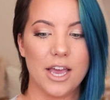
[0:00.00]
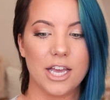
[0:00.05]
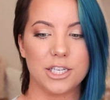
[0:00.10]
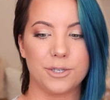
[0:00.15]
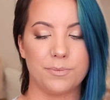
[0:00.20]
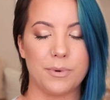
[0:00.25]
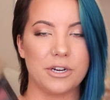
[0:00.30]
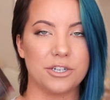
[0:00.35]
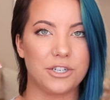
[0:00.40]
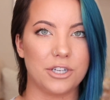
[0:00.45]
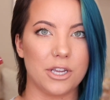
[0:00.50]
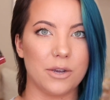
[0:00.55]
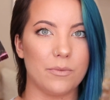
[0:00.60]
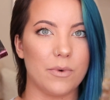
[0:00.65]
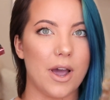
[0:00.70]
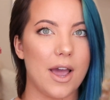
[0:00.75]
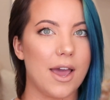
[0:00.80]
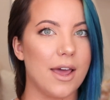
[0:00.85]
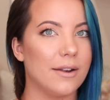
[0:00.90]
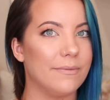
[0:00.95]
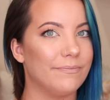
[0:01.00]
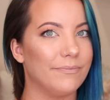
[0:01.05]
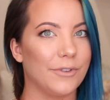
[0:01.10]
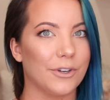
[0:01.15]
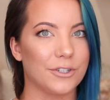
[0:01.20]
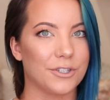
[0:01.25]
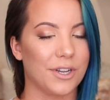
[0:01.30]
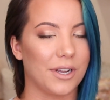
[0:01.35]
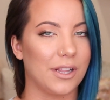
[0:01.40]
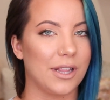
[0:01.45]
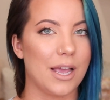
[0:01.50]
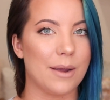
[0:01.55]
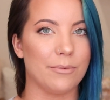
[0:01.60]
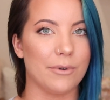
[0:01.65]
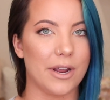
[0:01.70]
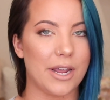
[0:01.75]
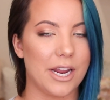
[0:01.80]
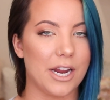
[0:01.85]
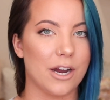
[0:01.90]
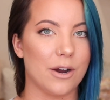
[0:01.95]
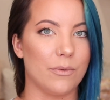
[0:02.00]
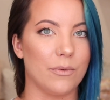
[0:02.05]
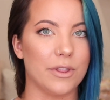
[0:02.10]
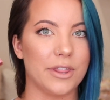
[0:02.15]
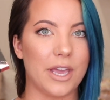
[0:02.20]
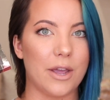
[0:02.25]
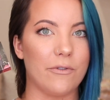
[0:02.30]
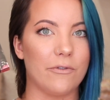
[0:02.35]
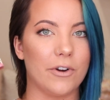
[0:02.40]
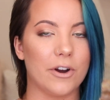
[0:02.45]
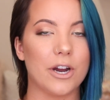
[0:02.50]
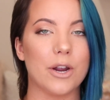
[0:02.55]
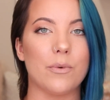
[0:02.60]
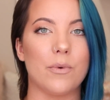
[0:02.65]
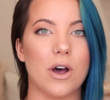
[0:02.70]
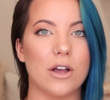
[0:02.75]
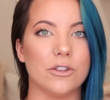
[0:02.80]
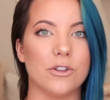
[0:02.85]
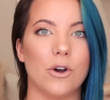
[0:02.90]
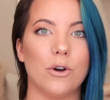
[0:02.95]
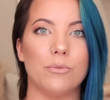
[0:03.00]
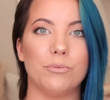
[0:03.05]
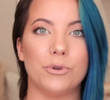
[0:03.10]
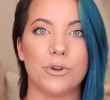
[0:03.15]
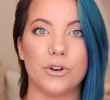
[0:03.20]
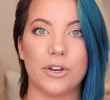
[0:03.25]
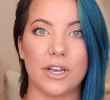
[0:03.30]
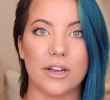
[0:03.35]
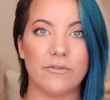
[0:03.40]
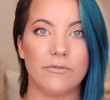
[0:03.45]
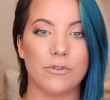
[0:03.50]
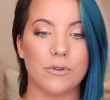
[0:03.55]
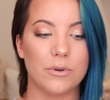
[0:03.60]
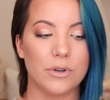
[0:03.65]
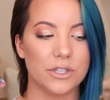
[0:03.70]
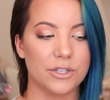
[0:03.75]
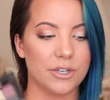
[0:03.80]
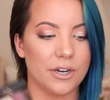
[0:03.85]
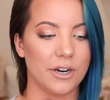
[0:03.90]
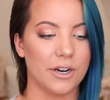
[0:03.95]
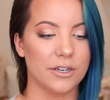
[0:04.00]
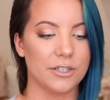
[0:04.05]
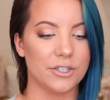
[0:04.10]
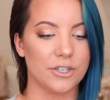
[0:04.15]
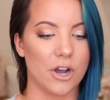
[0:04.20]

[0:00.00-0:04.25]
especially when there's a collab right here with a very well-known beauty influencer.